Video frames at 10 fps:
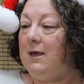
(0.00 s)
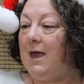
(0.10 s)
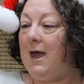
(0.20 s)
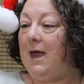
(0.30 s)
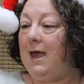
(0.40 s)

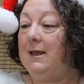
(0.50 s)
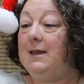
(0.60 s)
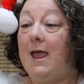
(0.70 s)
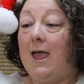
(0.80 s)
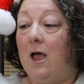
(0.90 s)
Okay,
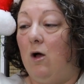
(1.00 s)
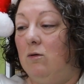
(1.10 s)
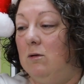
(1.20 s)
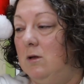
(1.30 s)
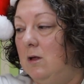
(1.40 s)

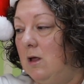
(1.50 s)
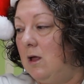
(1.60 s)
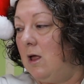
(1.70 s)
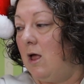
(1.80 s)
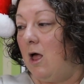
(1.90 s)
now
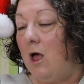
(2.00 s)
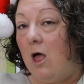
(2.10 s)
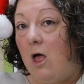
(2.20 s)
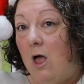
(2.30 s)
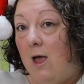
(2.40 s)

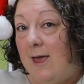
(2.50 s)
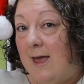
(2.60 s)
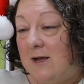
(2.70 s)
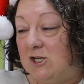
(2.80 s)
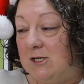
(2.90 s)
I
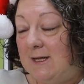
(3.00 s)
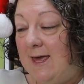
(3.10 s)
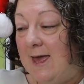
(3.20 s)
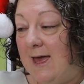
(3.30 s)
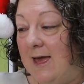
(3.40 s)

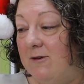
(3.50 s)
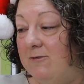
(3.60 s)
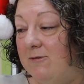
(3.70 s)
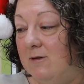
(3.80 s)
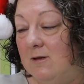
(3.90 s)
actually
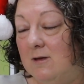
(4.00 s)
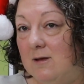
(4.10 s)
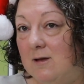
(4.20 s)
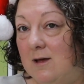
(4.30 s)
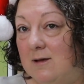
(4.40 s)
have
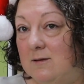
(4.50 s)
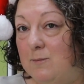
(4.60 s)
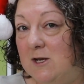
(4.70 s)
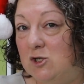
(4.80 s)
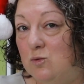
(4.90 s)
a
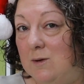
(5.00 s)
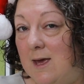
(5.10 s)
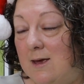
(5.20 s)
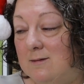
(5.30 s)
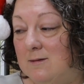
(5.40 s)
special
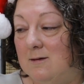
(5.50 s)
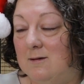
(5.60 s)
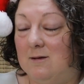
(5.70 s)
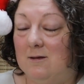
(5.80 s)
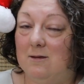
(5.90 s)
guest
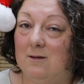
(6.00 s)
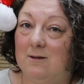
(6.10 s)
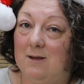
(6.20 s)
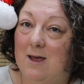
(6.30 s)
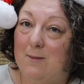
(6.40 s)

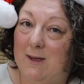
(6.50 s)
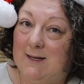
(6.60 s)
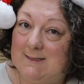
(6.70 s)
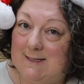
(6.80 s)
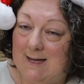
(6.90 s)

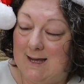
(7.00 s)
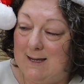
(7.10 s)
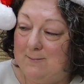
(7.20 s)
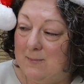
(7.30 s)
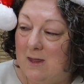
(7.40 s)
coming
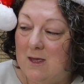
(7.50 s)
today.